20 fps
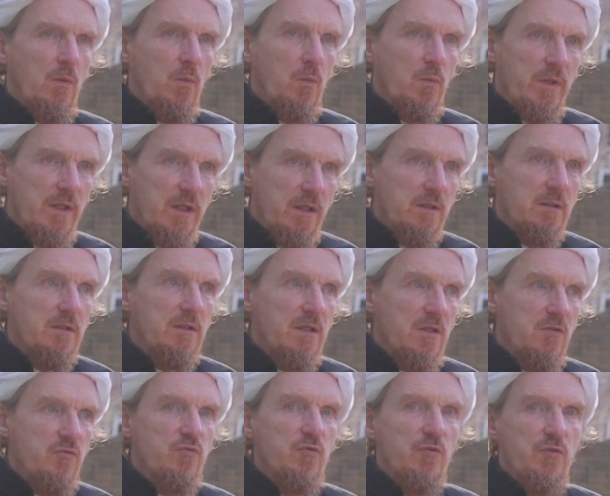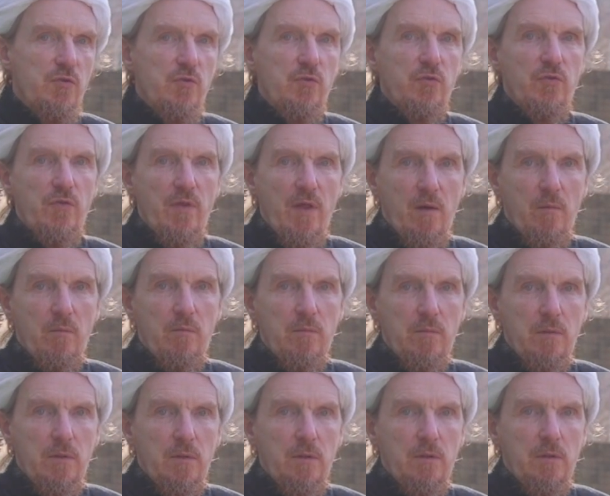we can introduce them
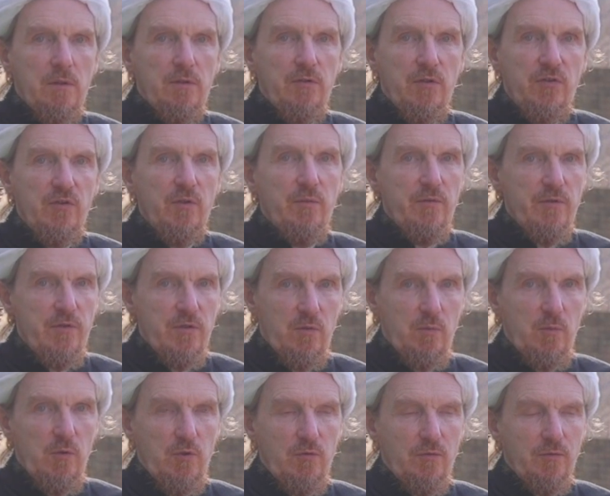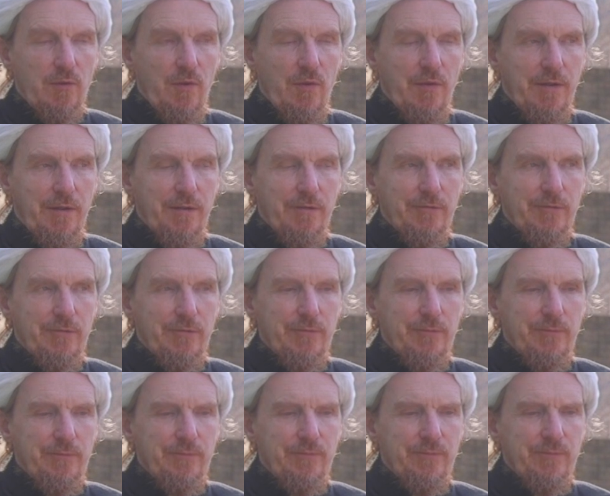to some of these beautiful things.
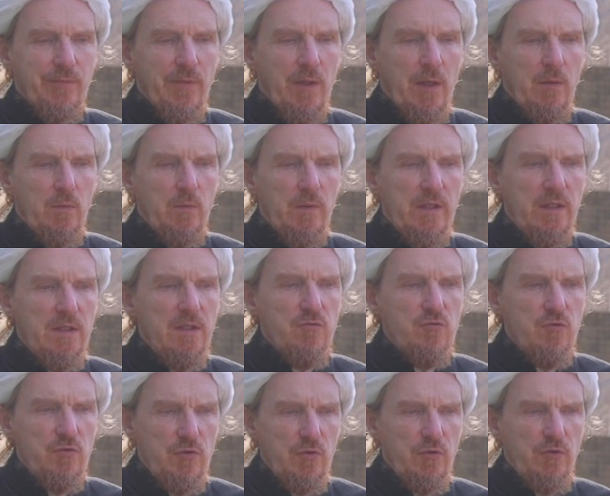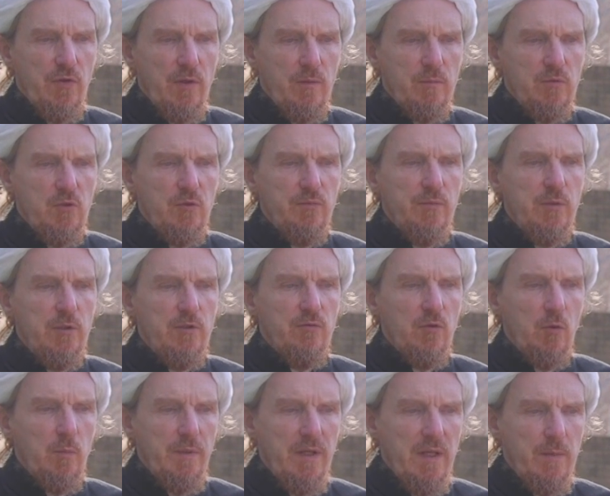We can introduce them to
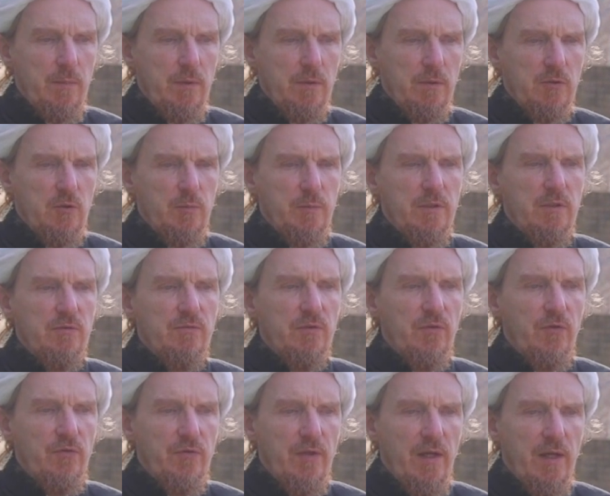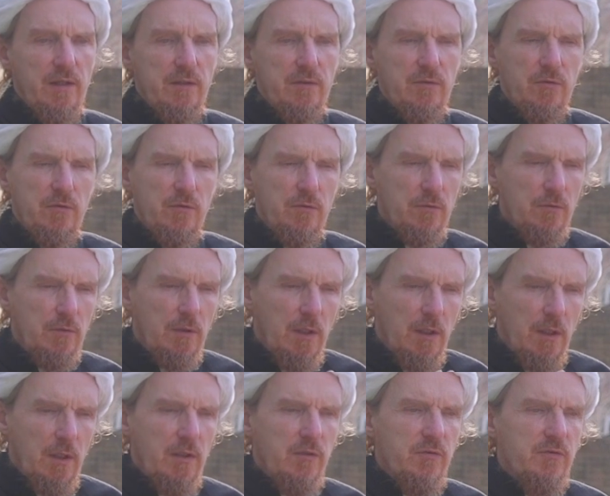beautiful people, to beautiful sights, to
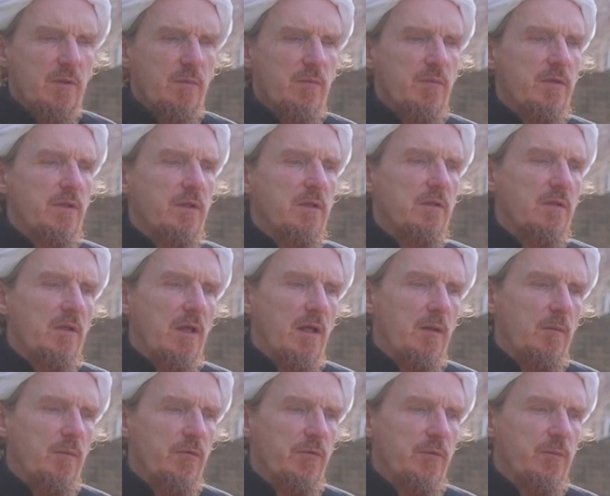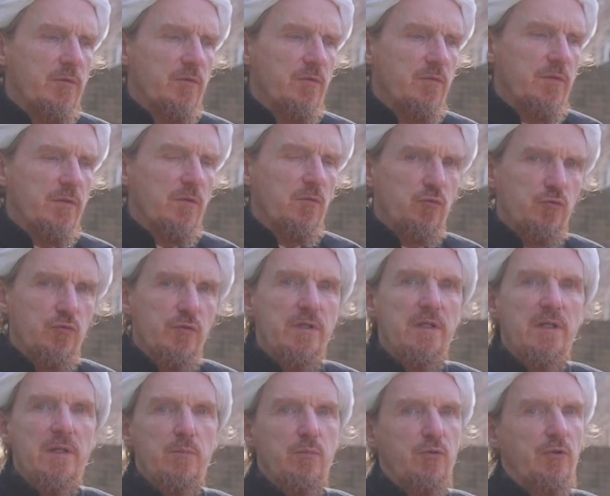something that helps them to feel
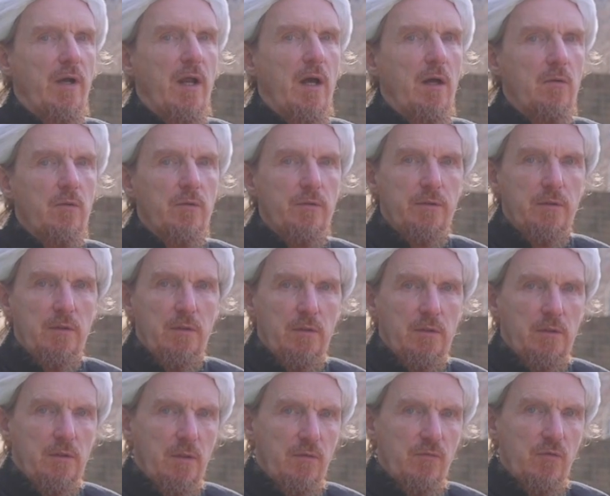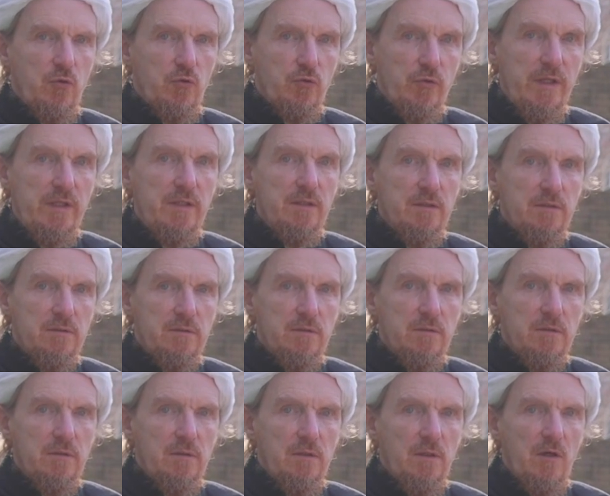really proud of the
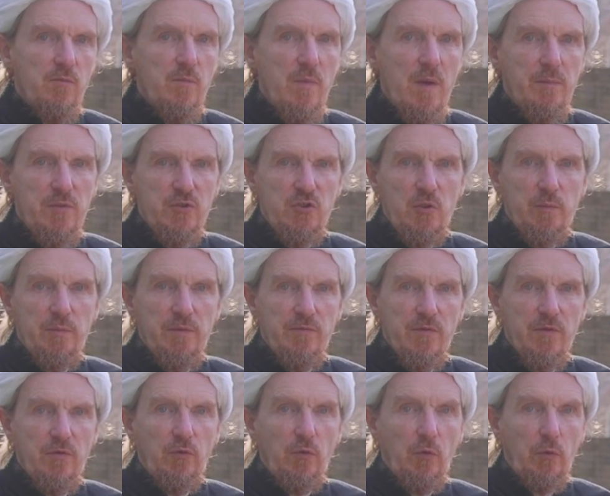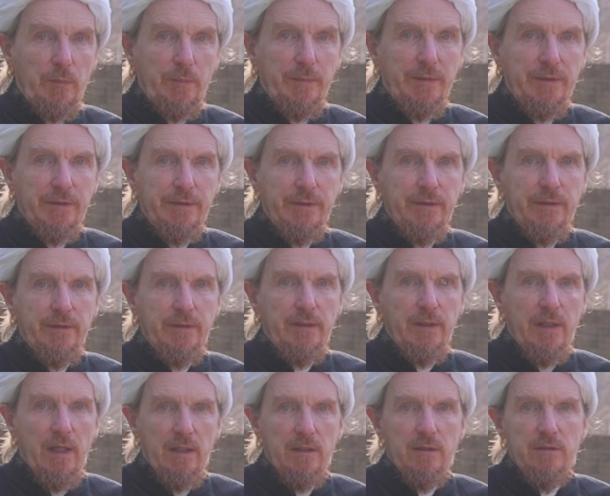greatness of membership of this ummah
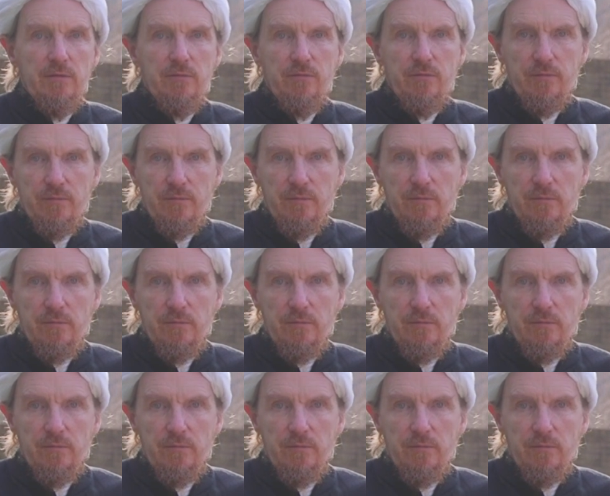and of